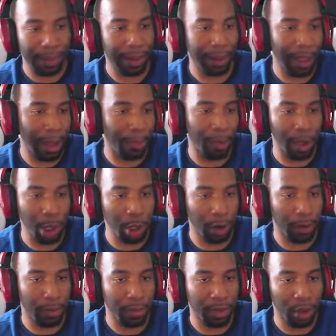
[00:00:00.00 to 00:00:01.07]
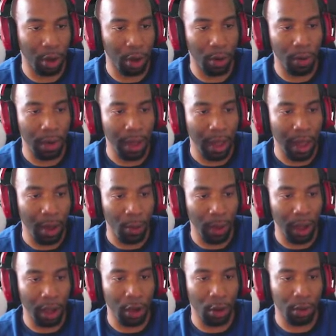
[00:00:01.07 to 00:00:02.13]
a picture, so we
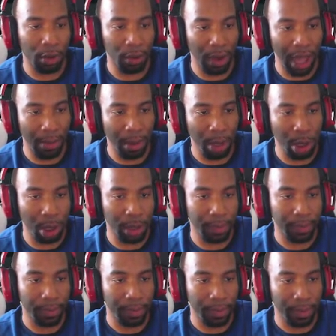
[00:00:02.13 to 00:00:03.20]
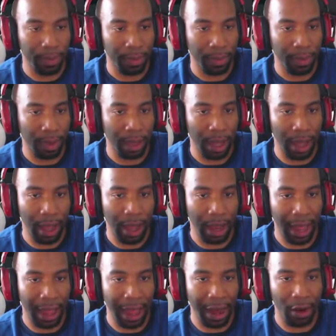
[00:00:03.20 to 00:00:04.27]
can go to image, and
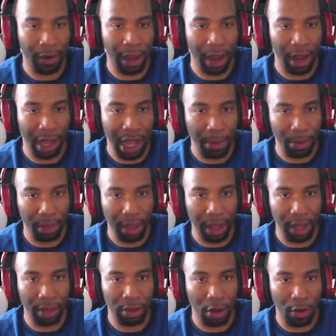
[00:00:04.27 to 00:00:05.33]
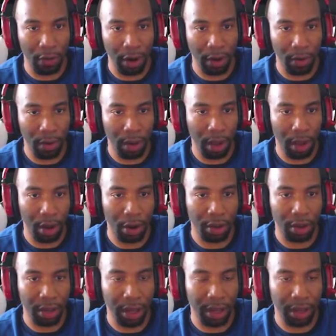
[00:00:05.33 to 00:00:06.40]
I already got a couple things already on here. So
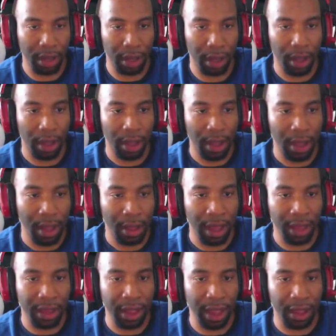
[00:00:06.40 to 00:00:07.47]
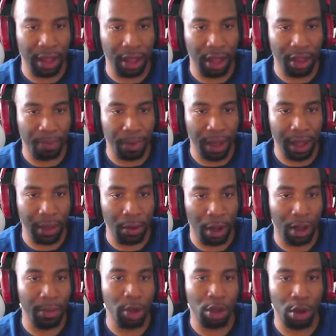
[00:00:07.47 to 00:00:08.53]
let's see, let's take the display. Well,
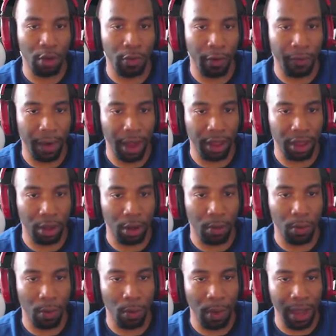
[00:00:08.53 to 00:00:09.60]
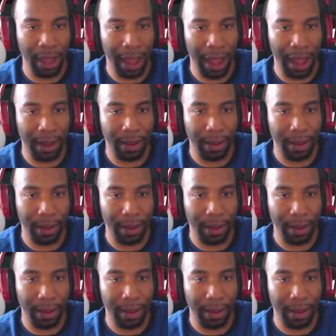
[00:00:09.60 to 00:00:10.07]
let me show you real fast. So we got